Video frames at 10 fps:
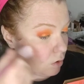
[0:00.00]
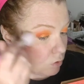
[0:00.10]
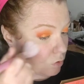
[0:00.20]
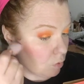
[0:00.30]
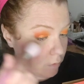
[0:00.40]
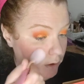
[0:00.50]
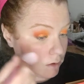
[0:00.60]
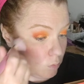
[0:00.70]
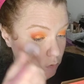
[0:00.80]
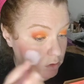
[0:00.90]
so that
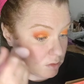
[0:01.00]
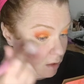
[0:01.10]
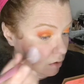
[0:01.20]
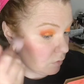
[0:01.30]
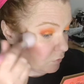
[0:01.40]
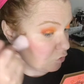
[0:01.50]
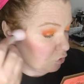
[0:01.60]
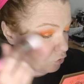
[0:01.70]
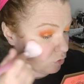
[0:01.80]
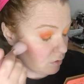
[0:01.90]
he will sell the
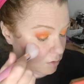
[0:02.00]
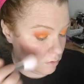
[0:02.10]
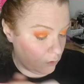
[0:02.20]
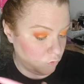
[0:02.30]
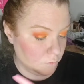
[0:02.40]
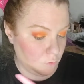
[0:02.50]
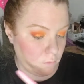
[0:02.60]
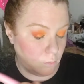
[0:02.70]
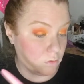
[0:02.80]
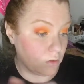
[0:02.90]
children, because he's a history of doing
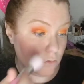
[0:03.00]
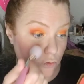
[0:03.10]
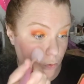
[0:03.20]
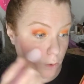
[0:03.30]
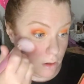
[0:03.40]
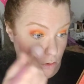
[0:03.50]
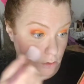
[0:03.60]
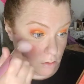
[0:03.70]
that when slaves run away.